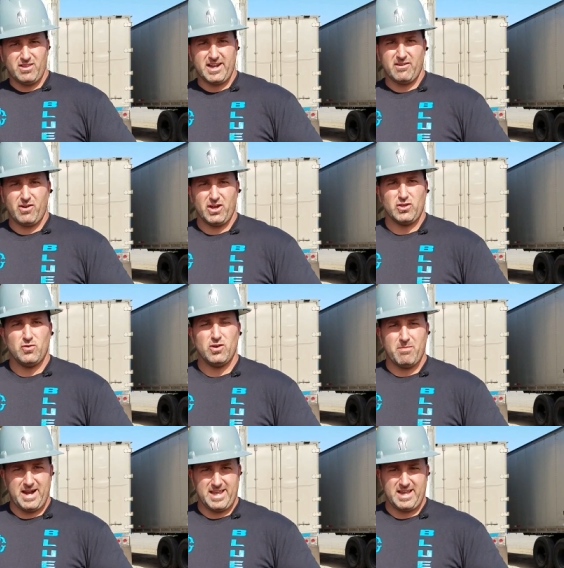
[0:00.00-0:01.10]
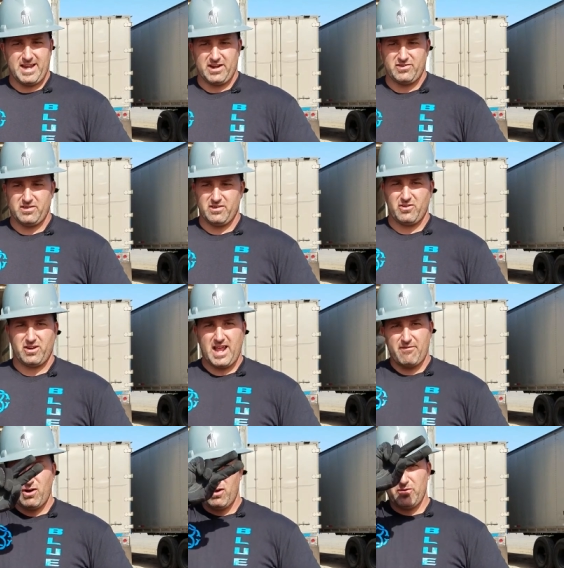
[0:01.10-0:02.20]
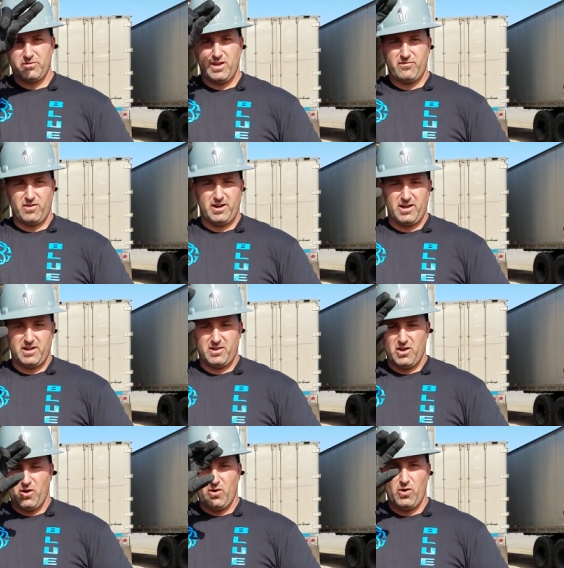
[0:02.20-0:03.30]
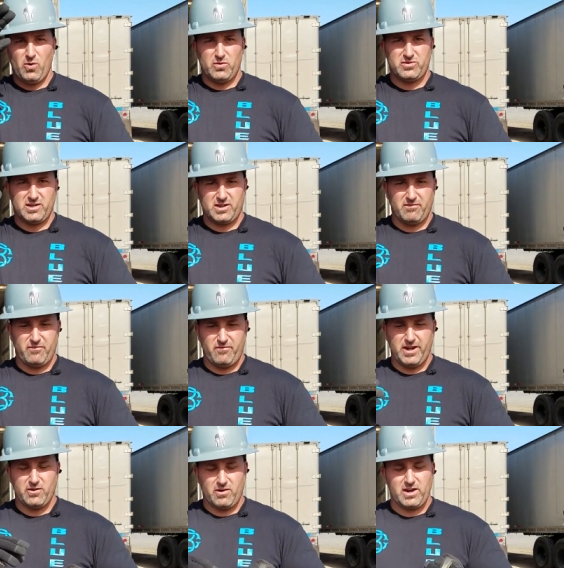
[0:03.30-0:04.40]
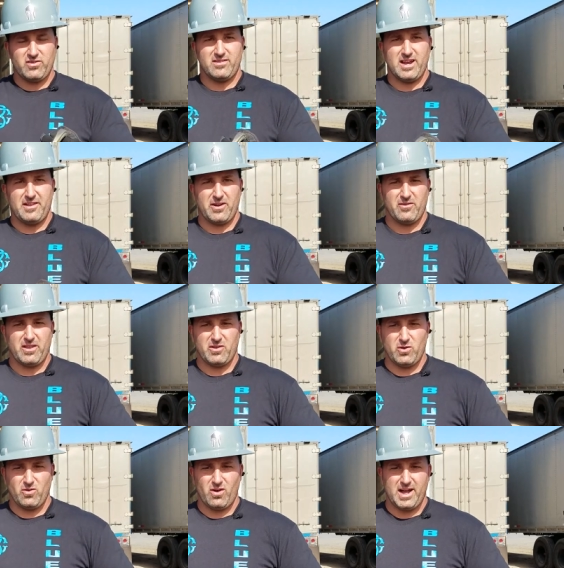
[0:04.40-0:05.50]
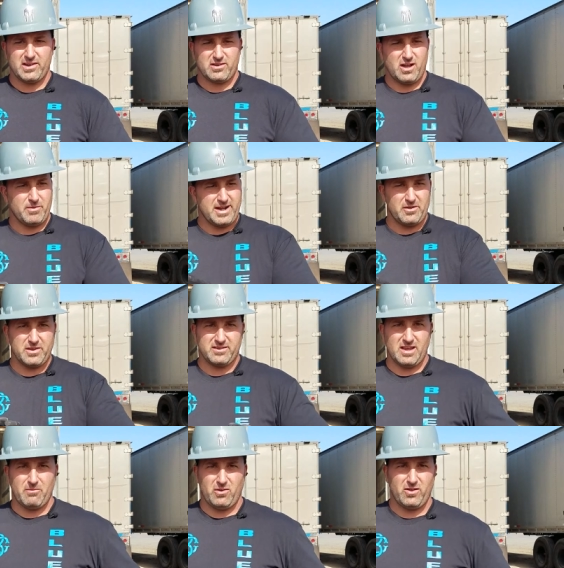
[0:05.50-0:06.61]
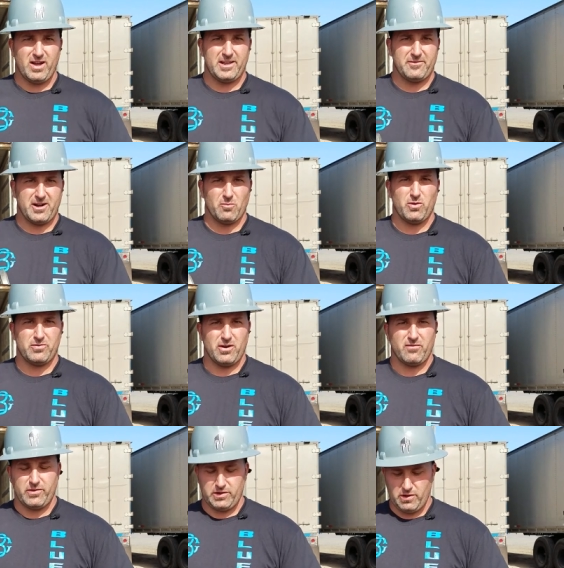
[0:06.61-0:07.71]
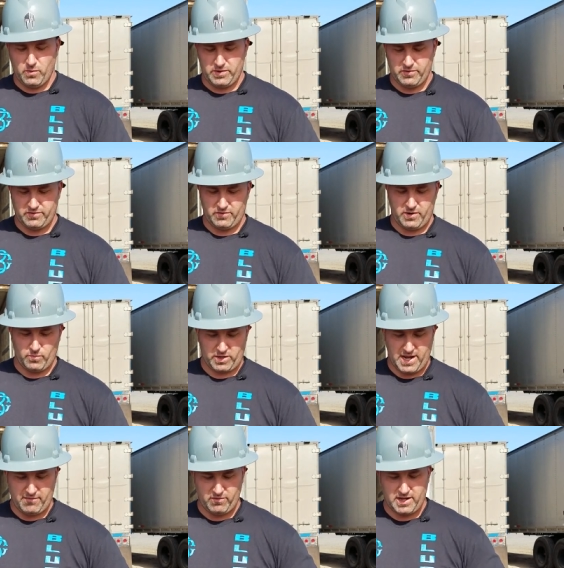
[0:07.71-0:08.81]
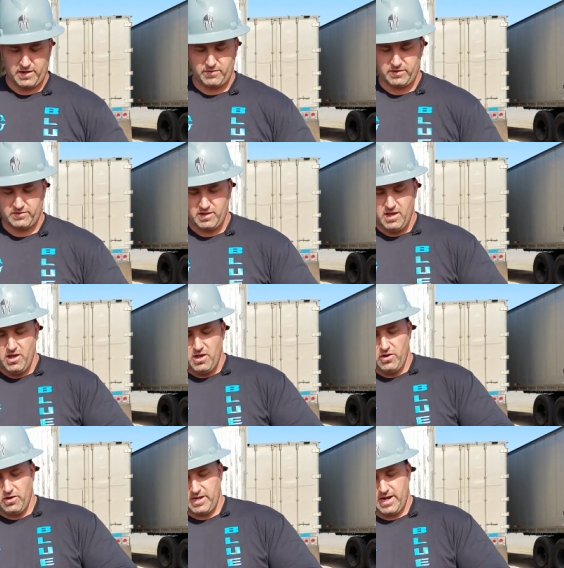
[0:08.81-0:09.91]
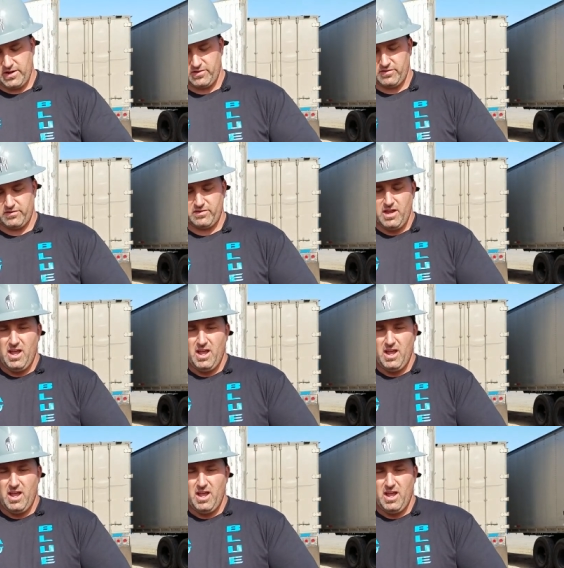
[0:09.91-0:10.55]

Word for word: a lot of uh, unibody connections, and they're going to have all those different uh, holes and configurations on there that they utilize coming down the assembly line that are put there for the tow industry, and we're going to have a lot of these hook connections.